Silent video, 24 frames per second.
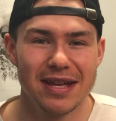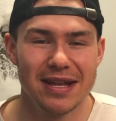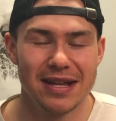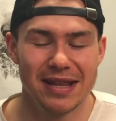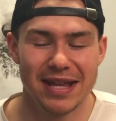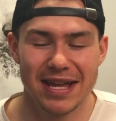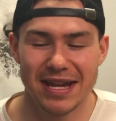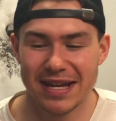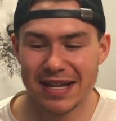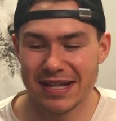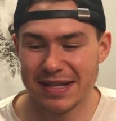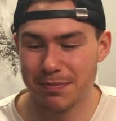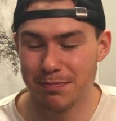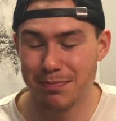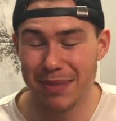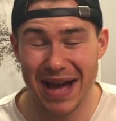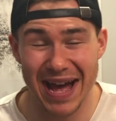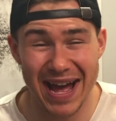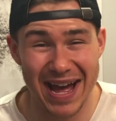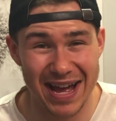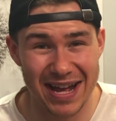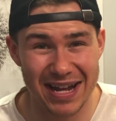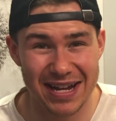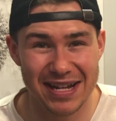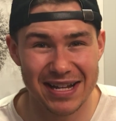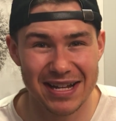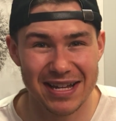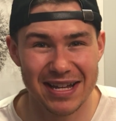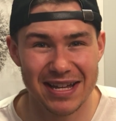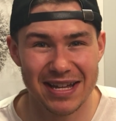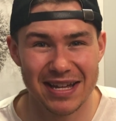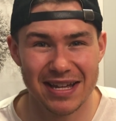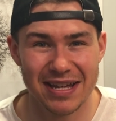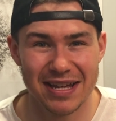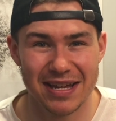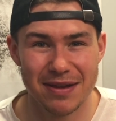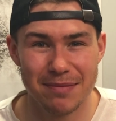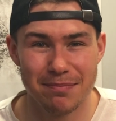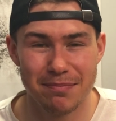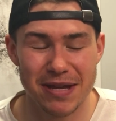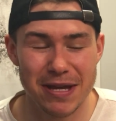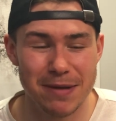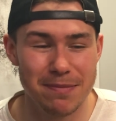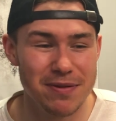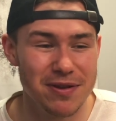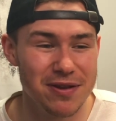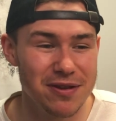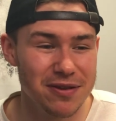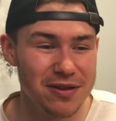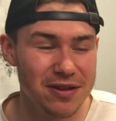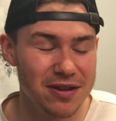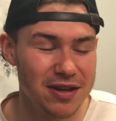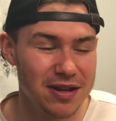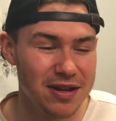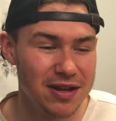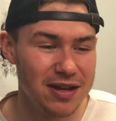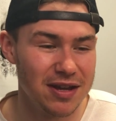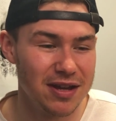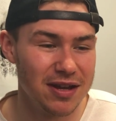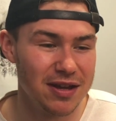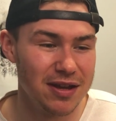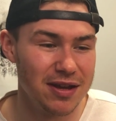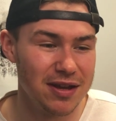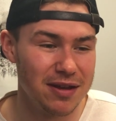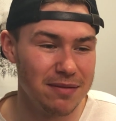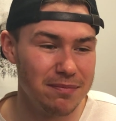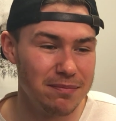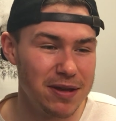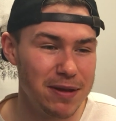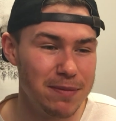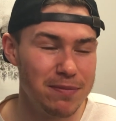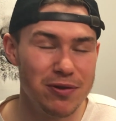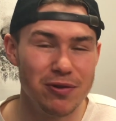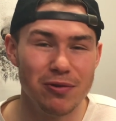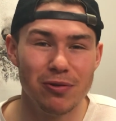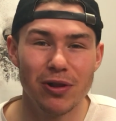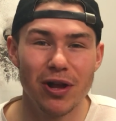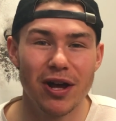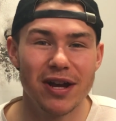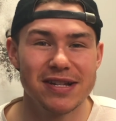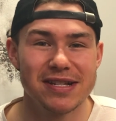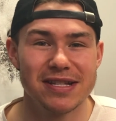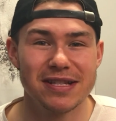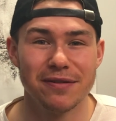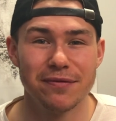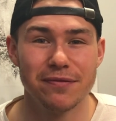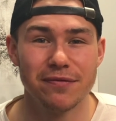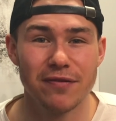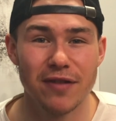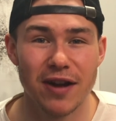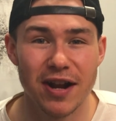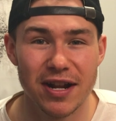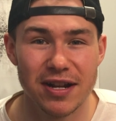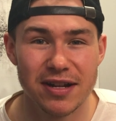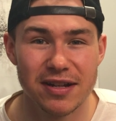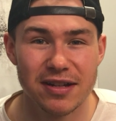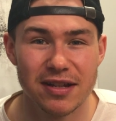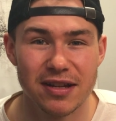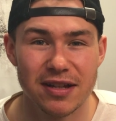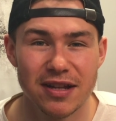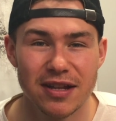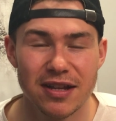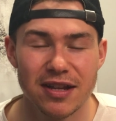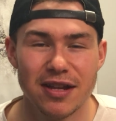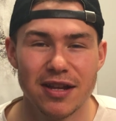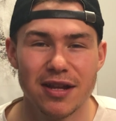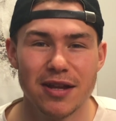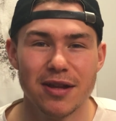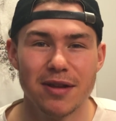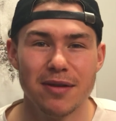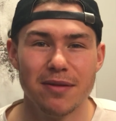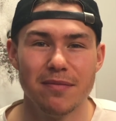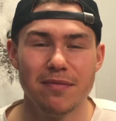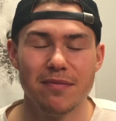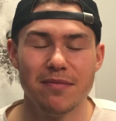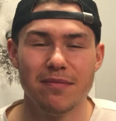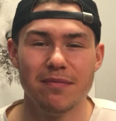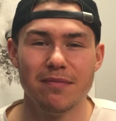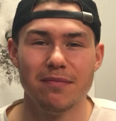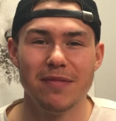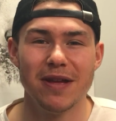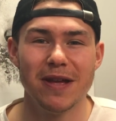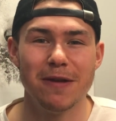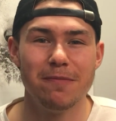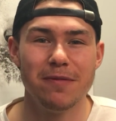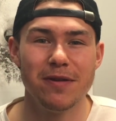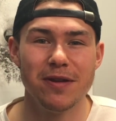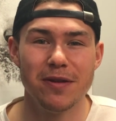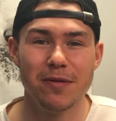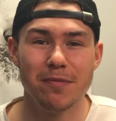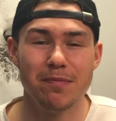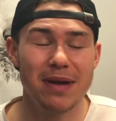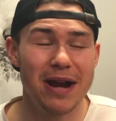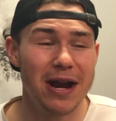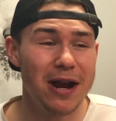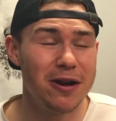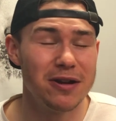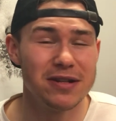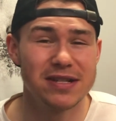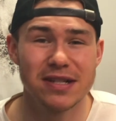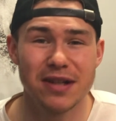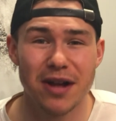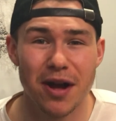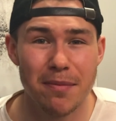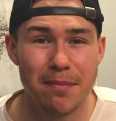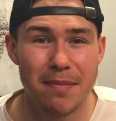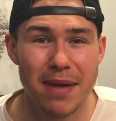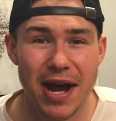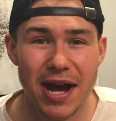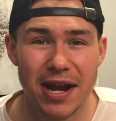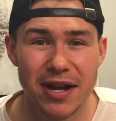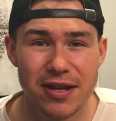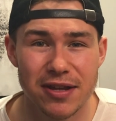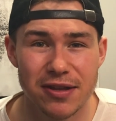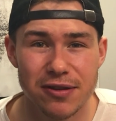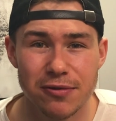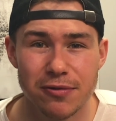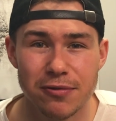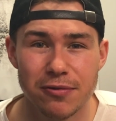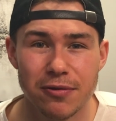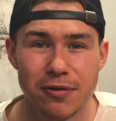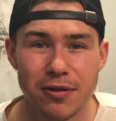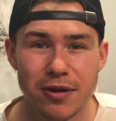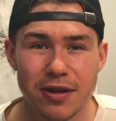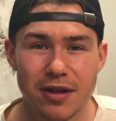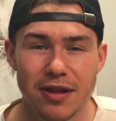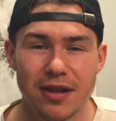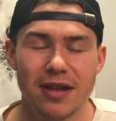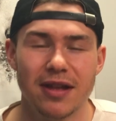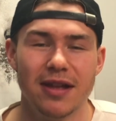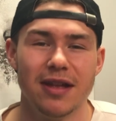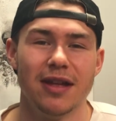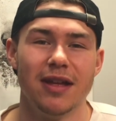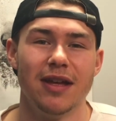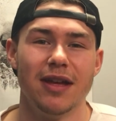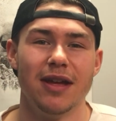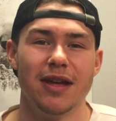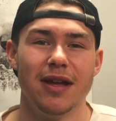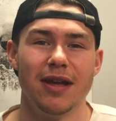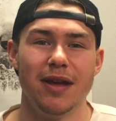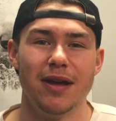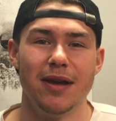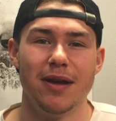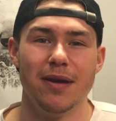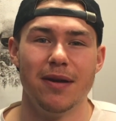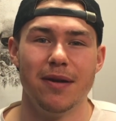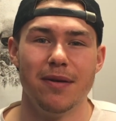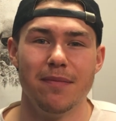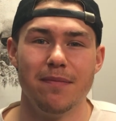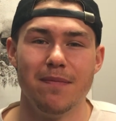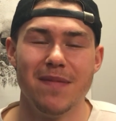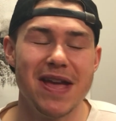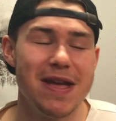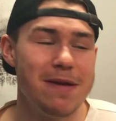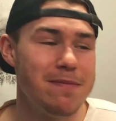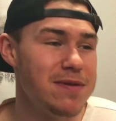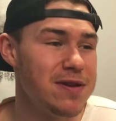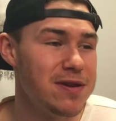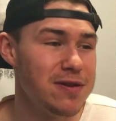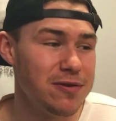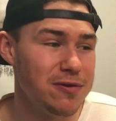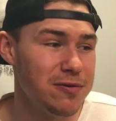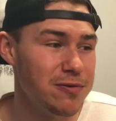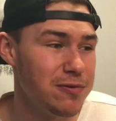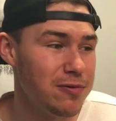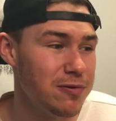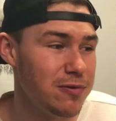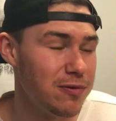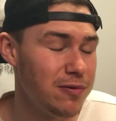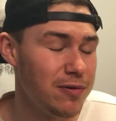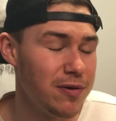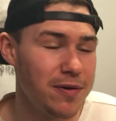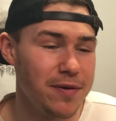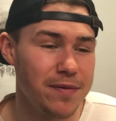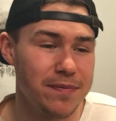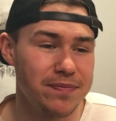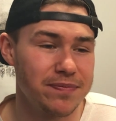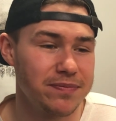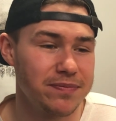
like it's bad. Maybe you lost a friend. Maybe your parents got mad at you. Maybe you